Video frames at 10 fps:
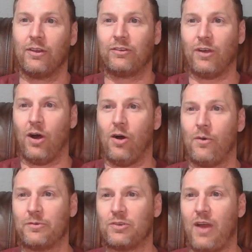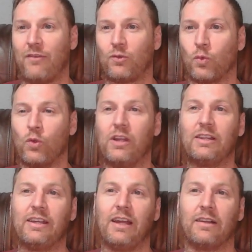So you have to
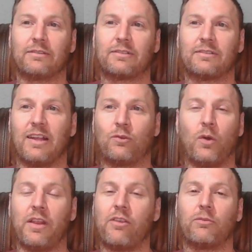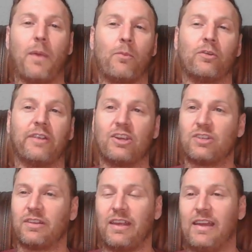really. It's one of those
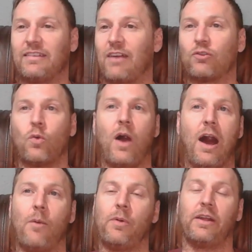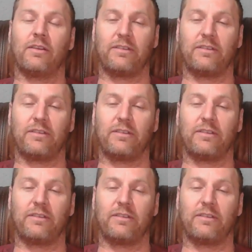memorization things. After a while, playing the